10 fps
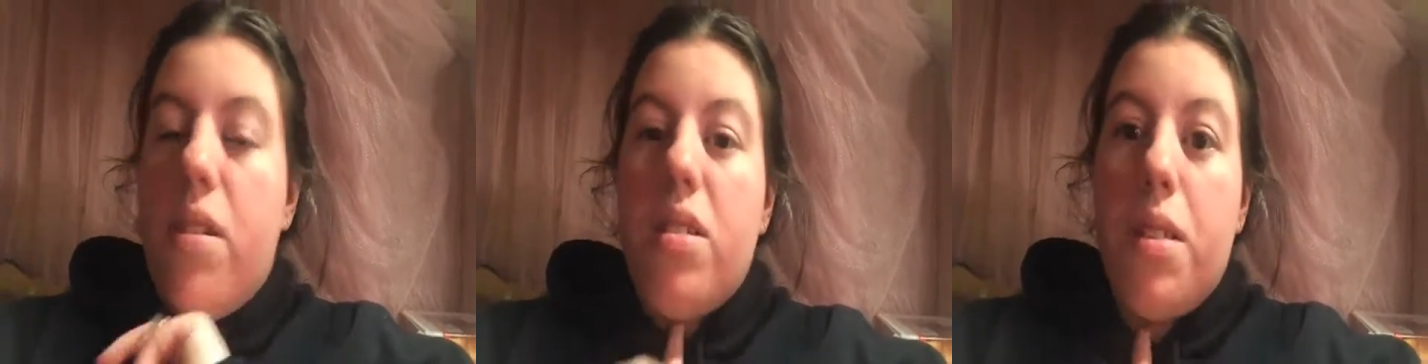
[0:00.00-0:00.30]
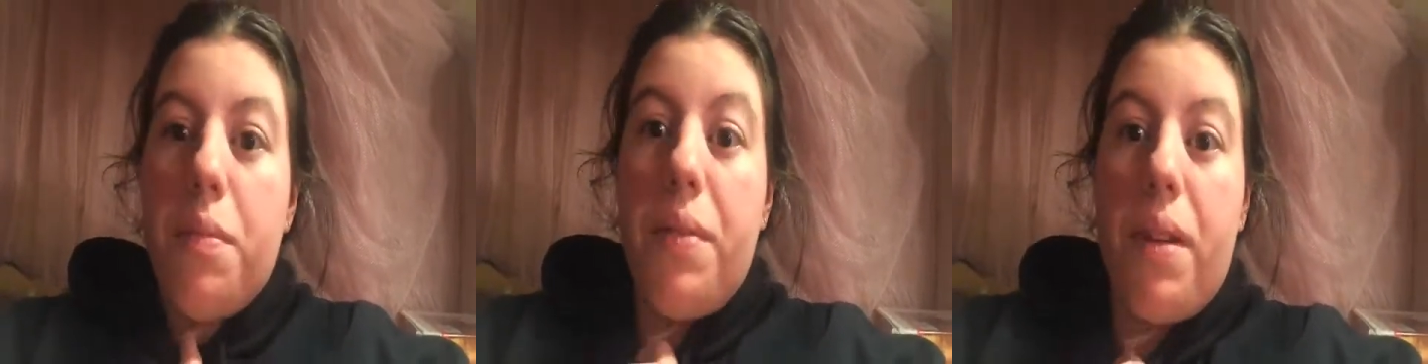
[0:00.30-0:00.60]

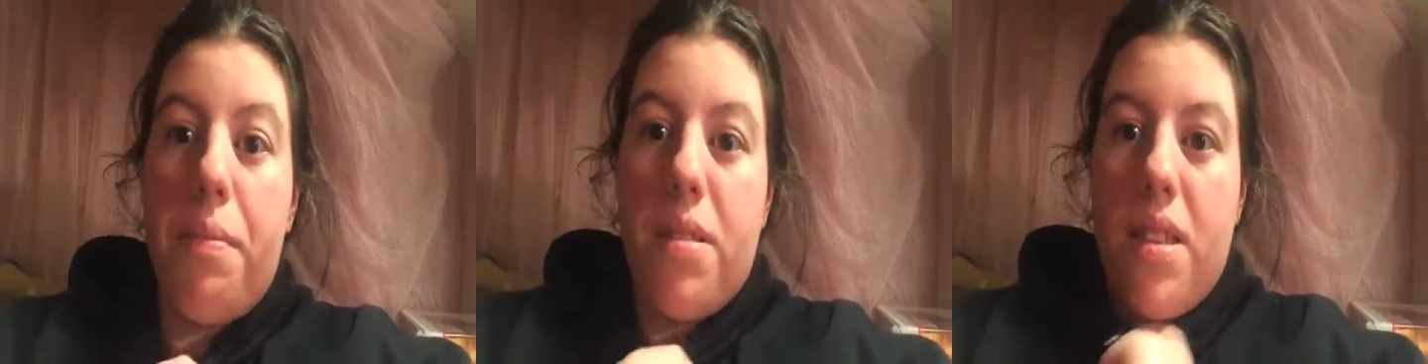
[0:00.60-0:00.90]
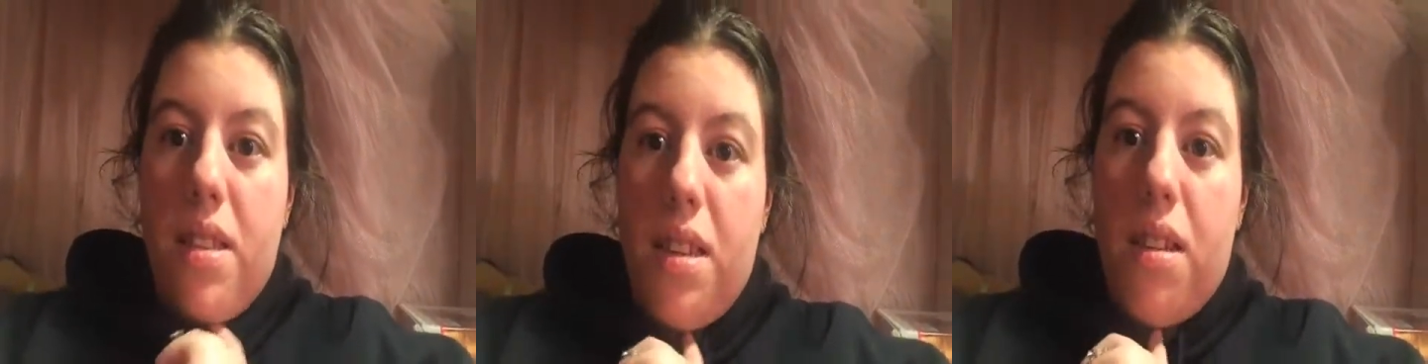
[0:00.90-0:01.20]
about seventy-five
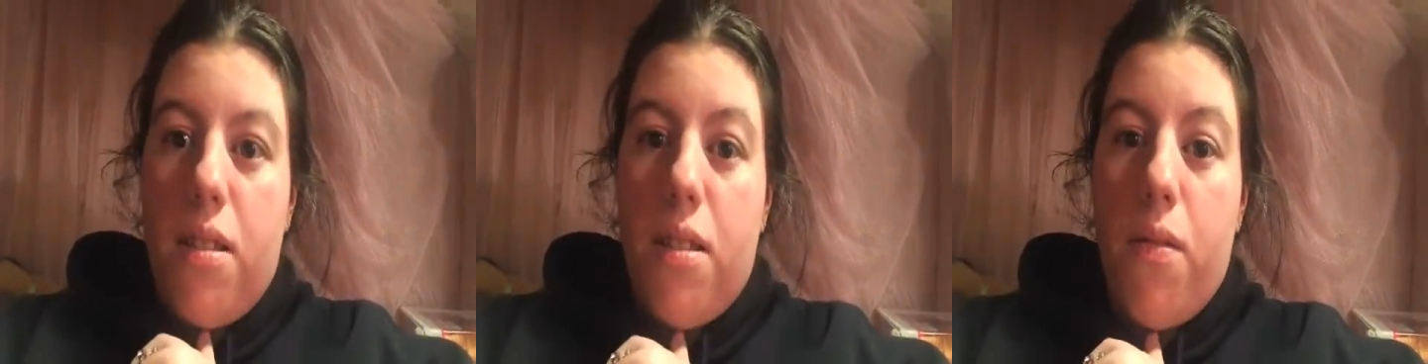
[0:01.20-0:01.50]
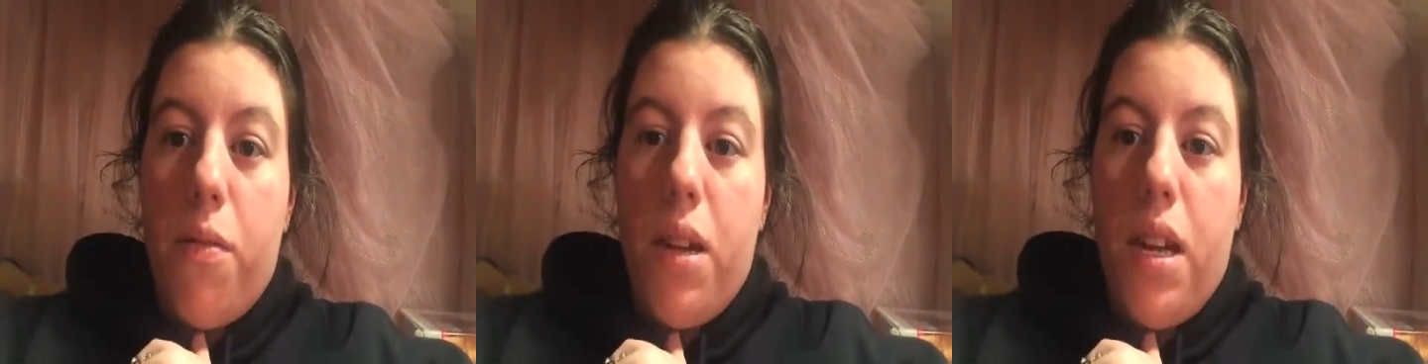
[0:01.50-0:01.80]
percent done
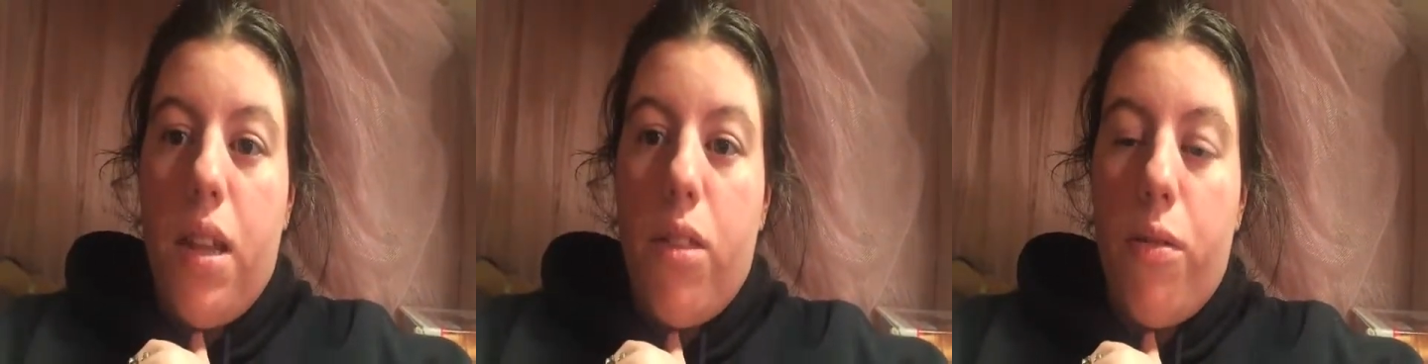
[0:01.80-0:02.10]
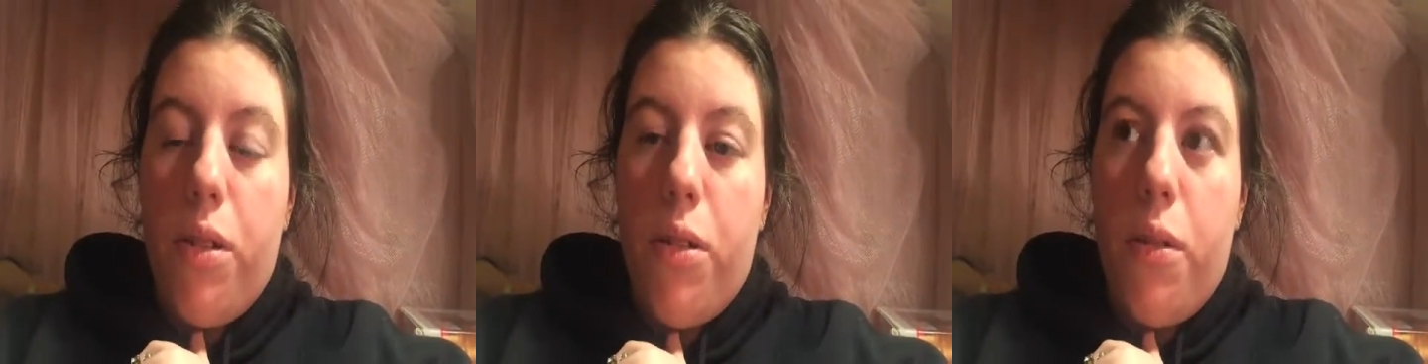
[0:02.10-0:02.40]
all the way
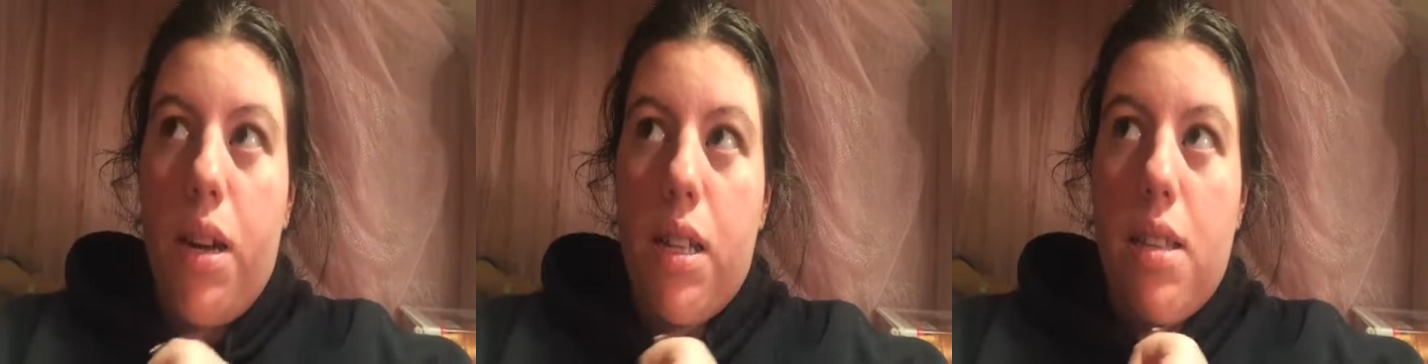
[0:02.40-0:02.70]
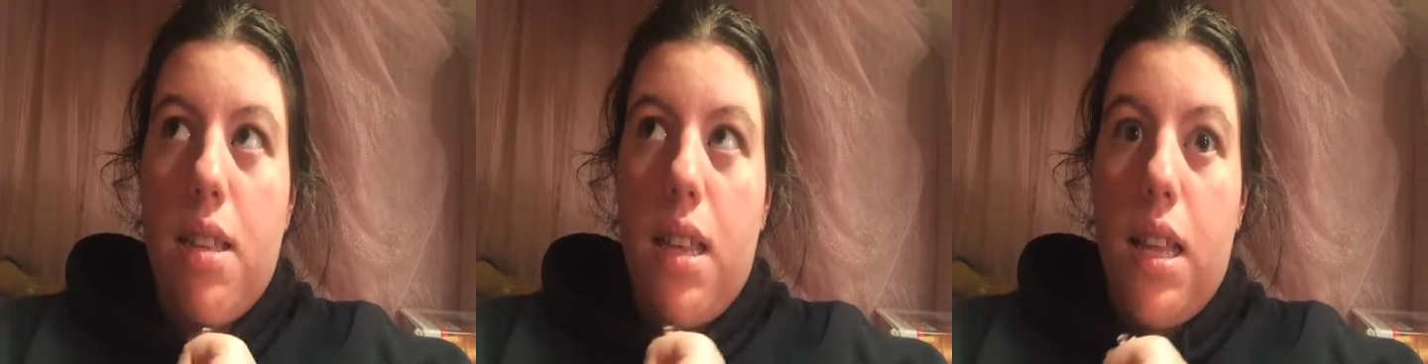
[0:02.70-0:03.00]
through
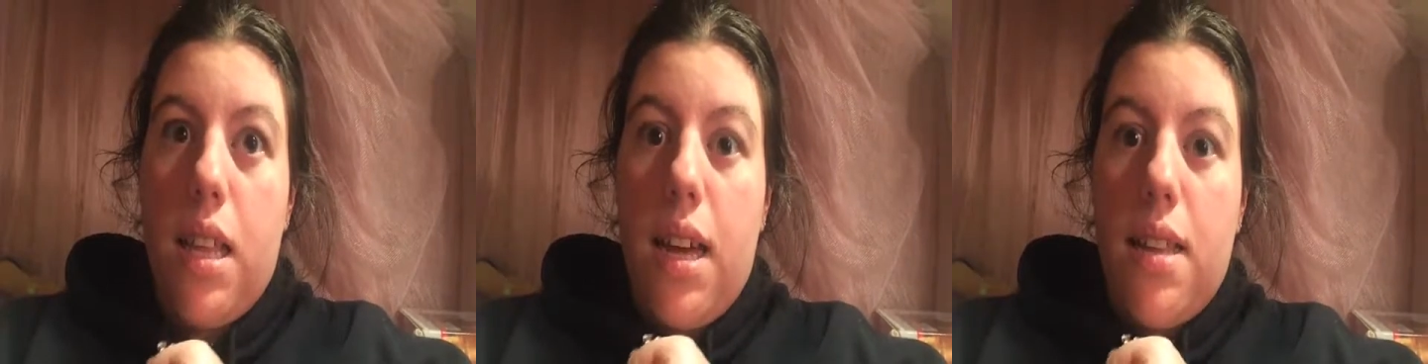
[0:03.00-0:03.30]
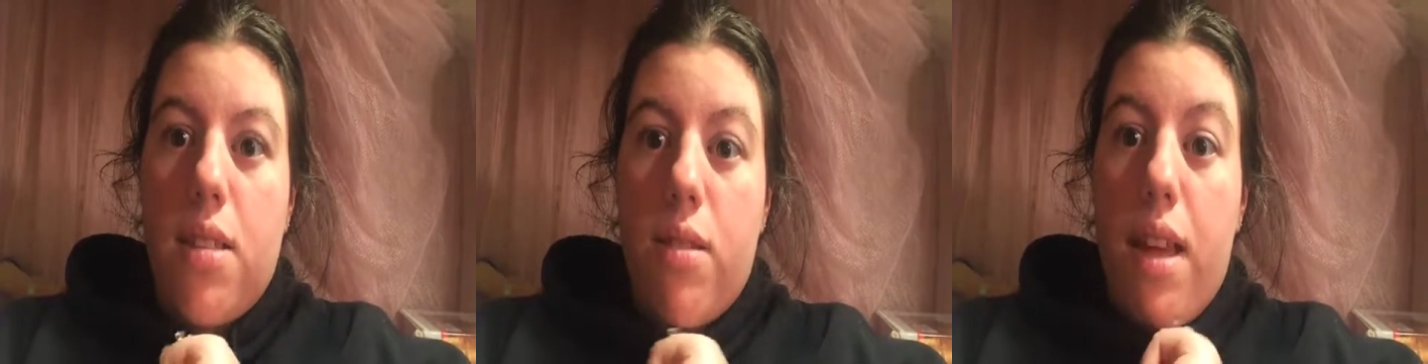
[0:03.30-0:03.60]
City of
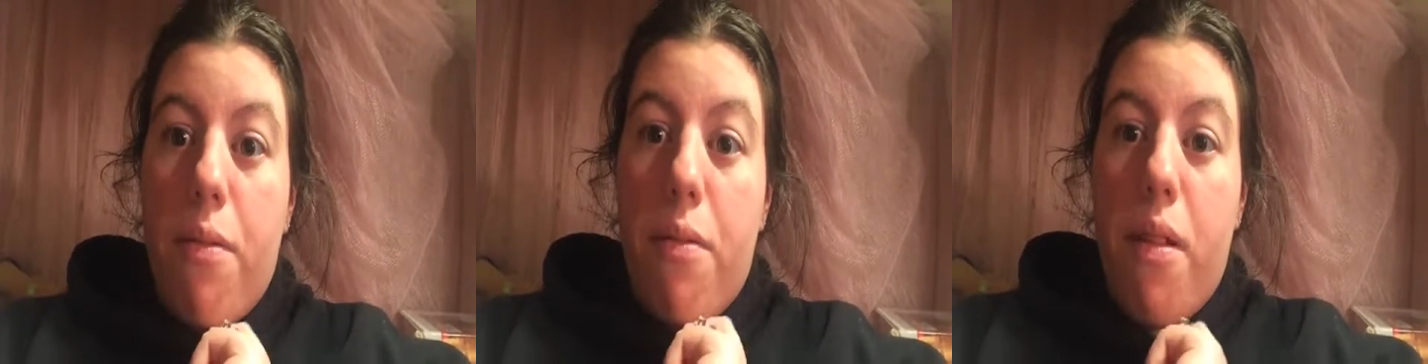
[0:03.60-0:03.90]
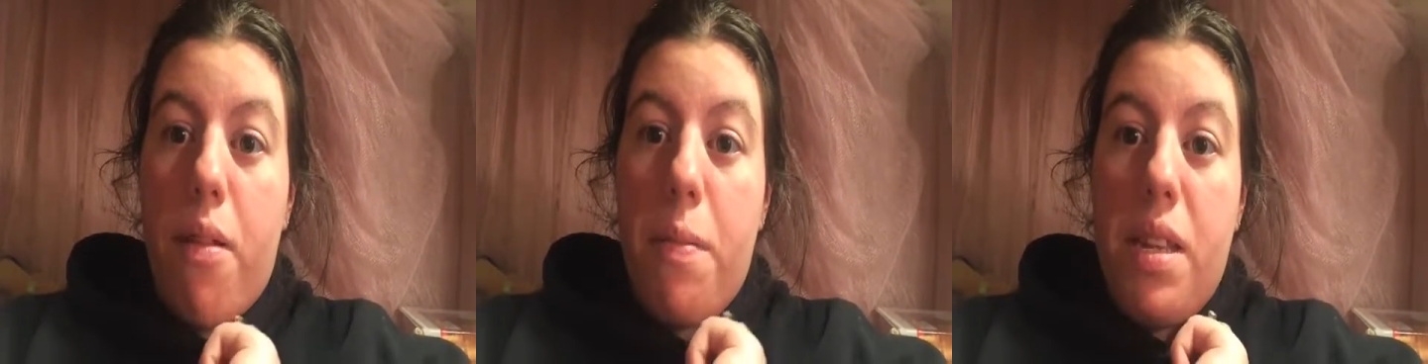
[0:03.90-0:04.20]
Glass, so that will
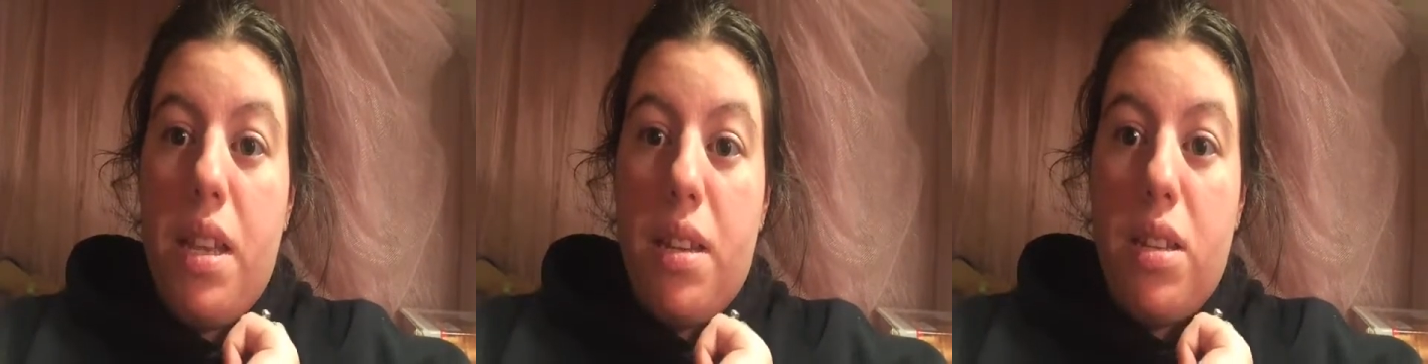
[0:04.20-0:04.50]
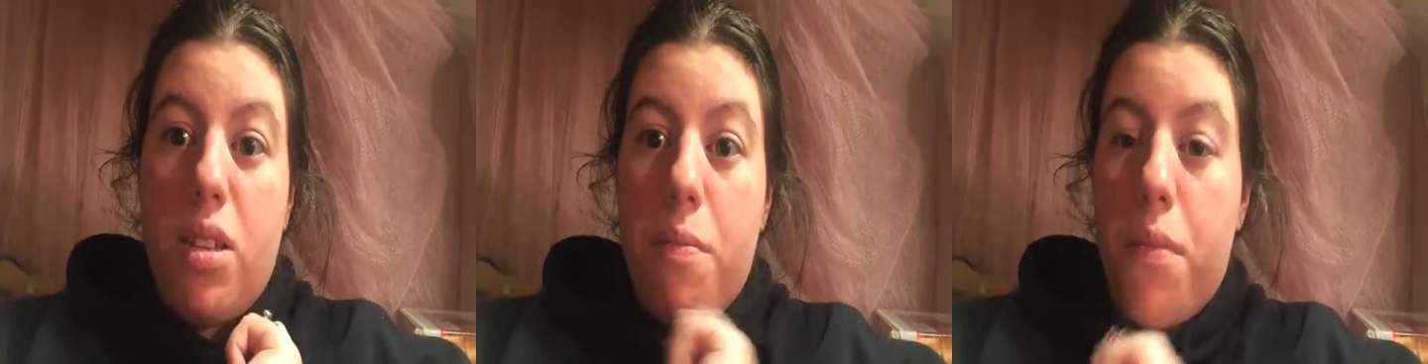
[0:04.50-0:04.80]
probably be
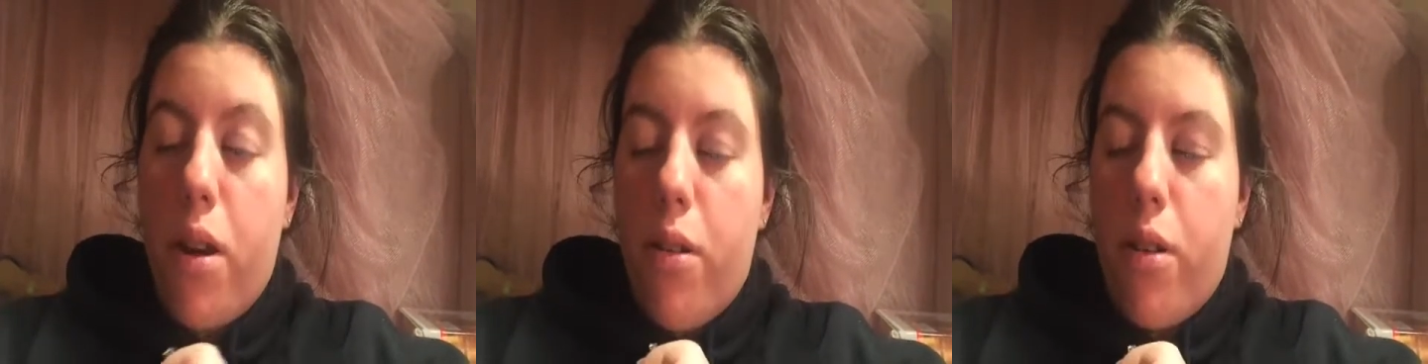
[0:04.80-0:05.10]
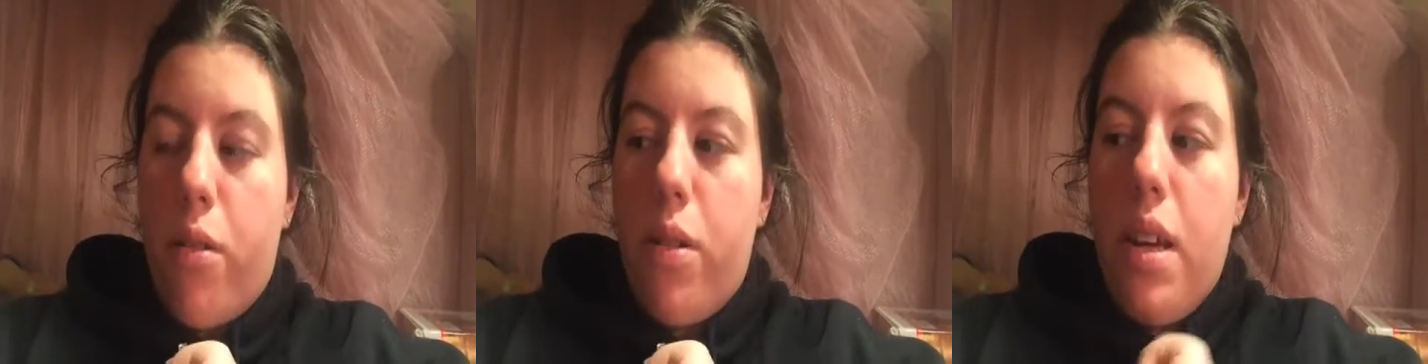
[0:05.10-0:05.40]
done
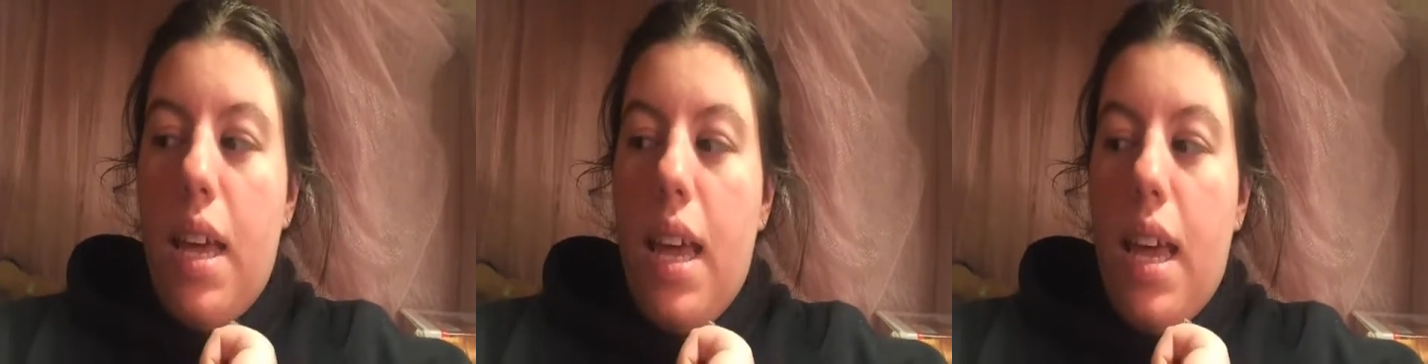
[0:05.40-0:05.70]
tomorrow.